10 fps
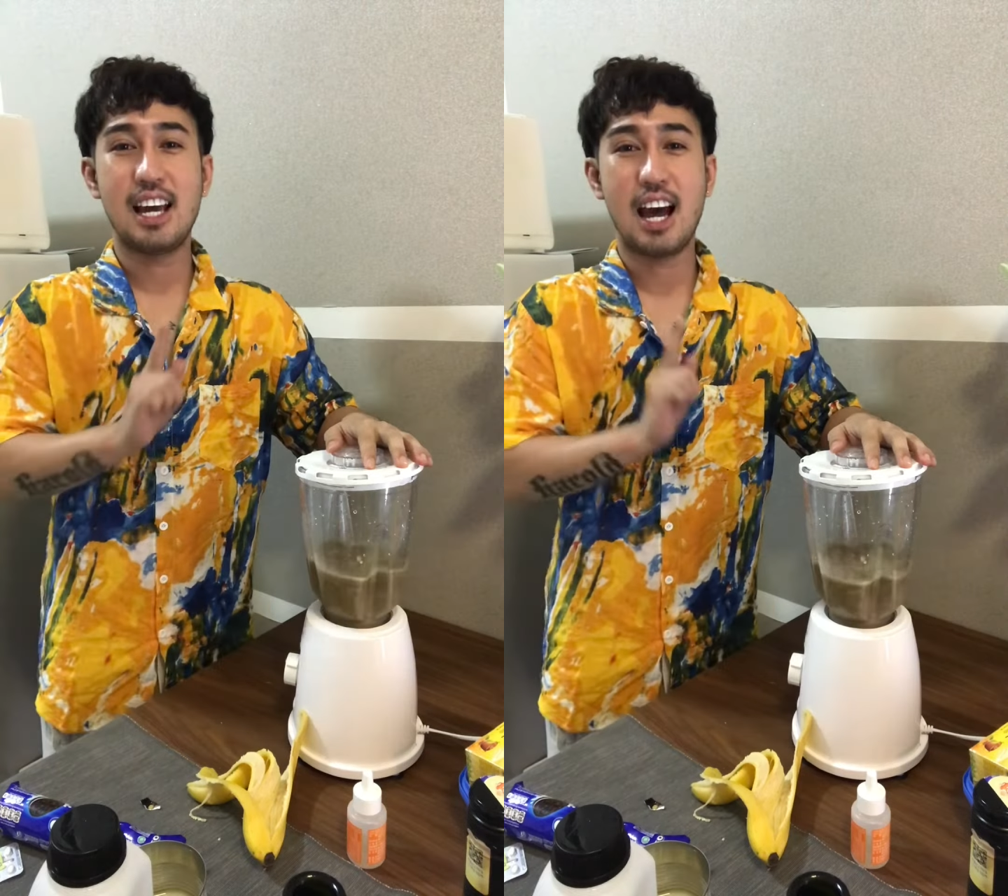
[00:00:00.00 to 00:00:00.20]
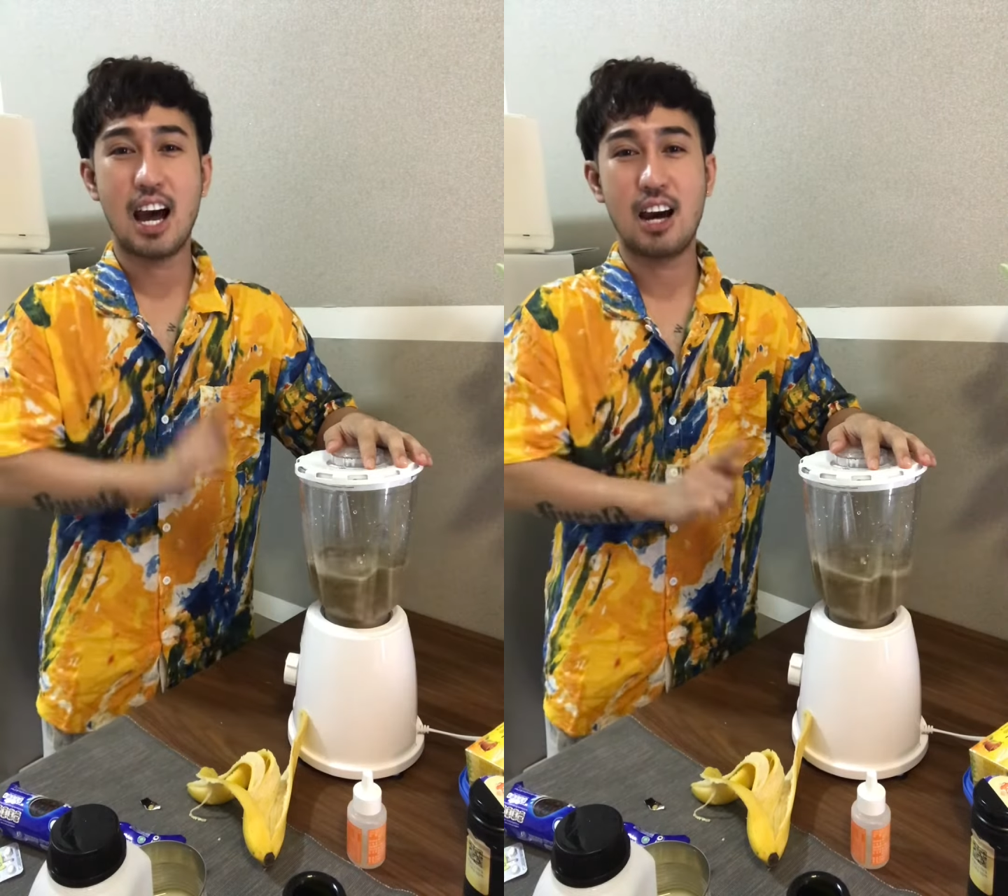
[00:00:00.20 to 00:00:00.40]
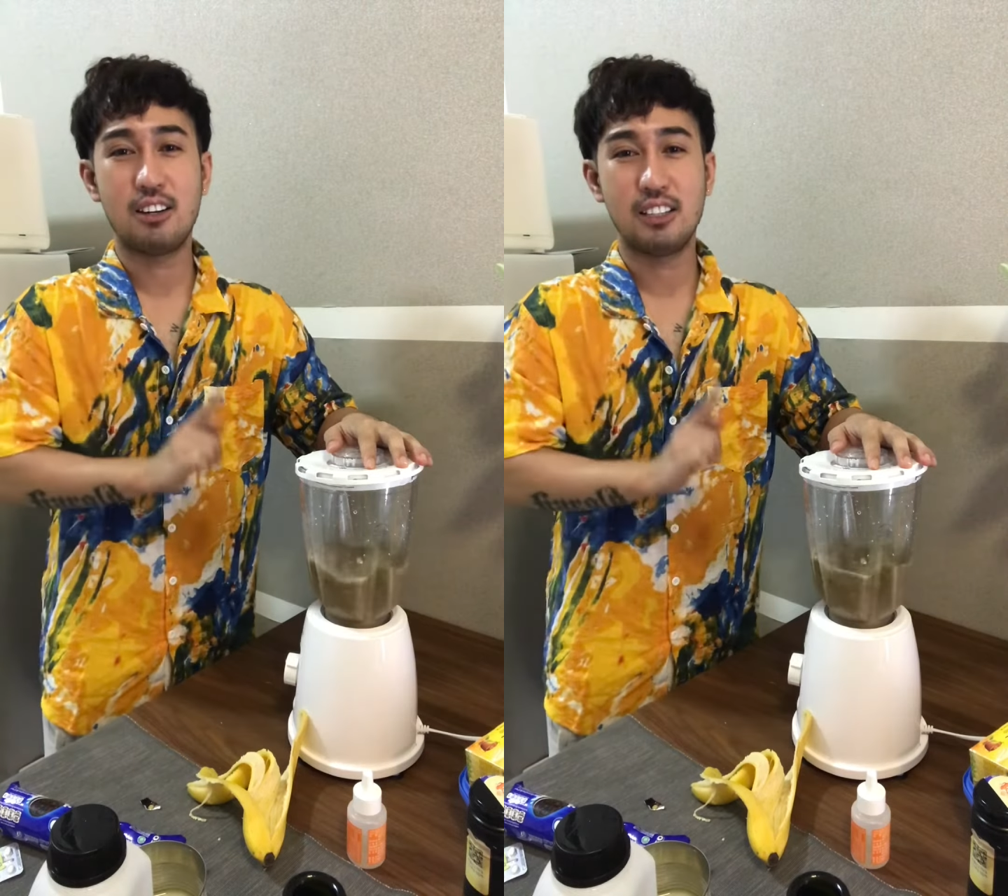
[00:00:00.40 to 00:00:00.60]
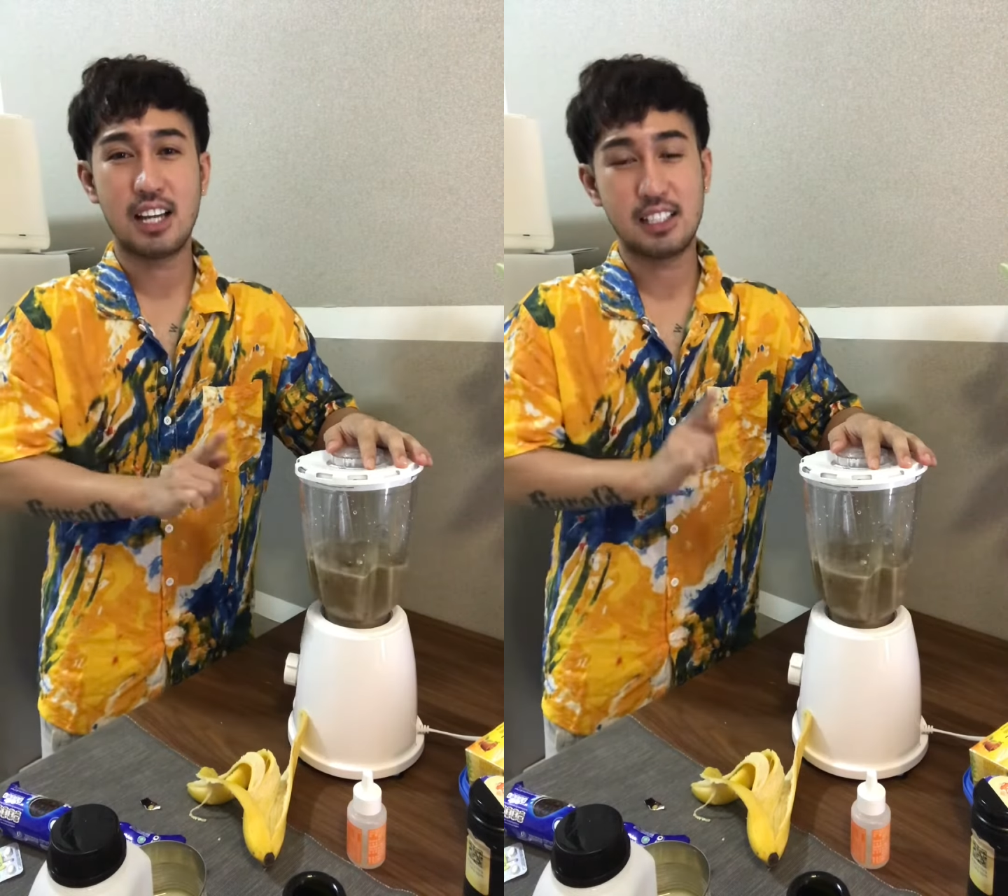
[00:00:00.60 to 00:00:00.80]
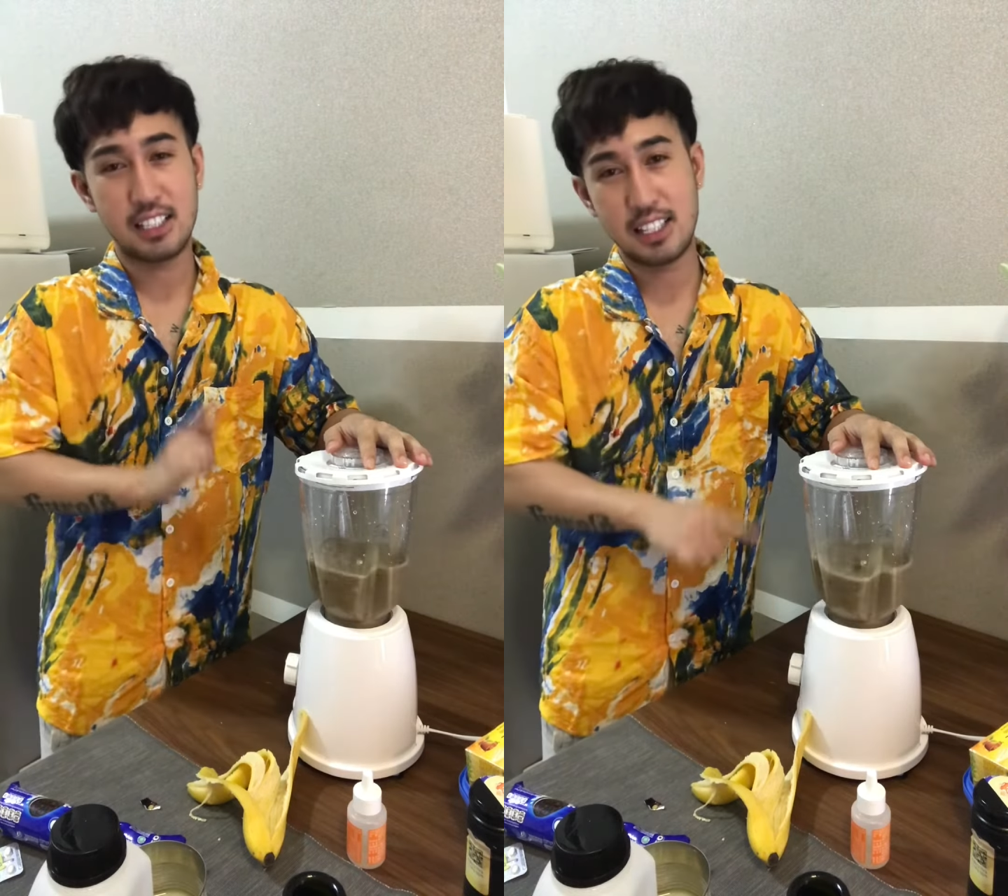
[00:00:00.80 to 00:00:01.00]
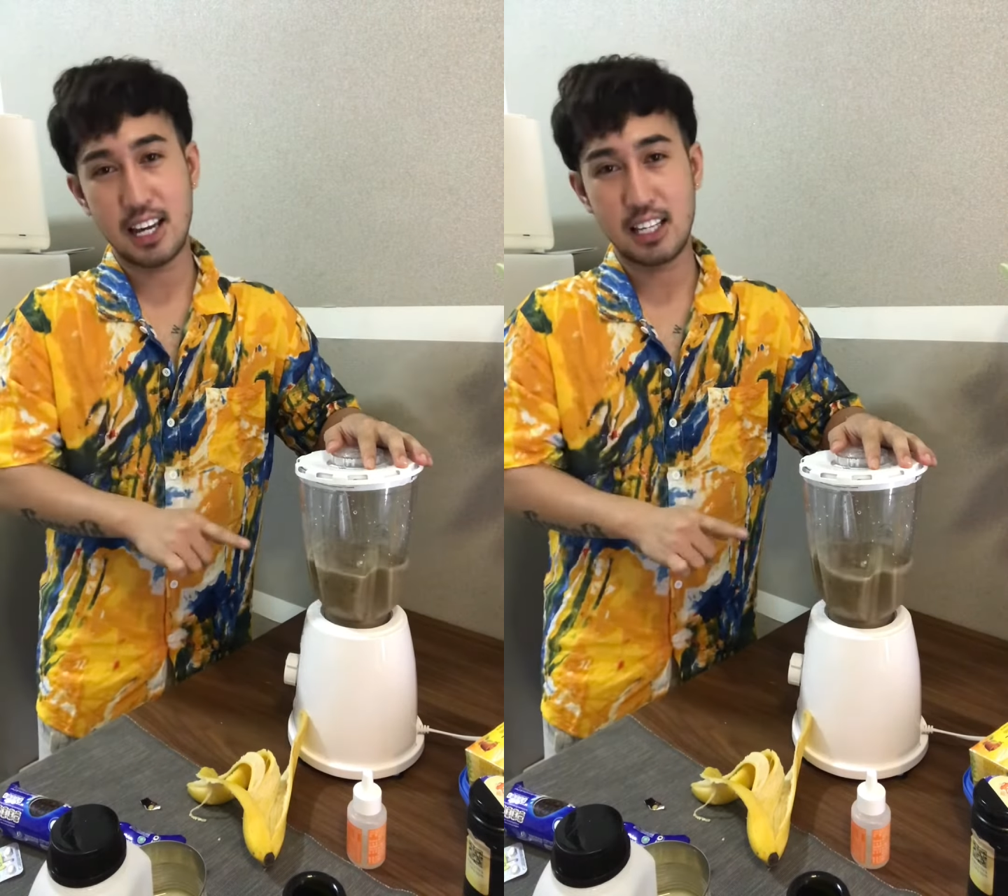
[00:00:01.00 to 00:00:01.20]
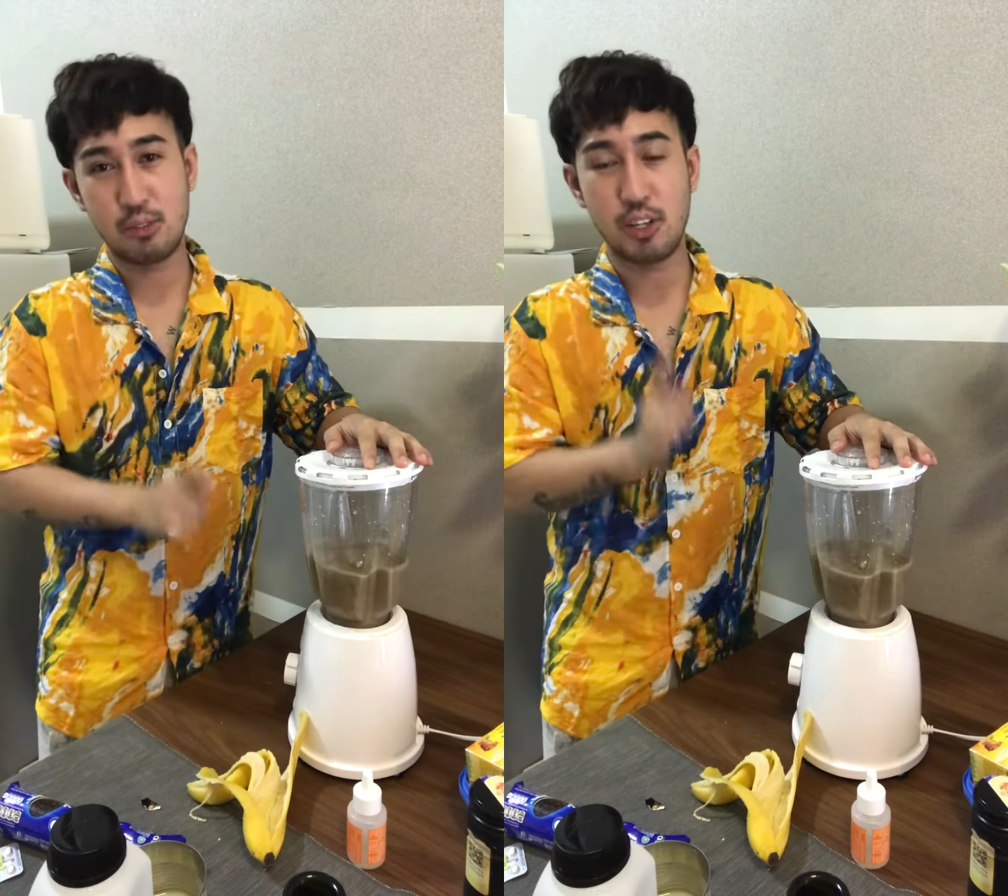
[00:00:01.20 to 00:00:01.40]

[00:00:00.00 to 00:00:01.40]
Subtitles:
Now let's taste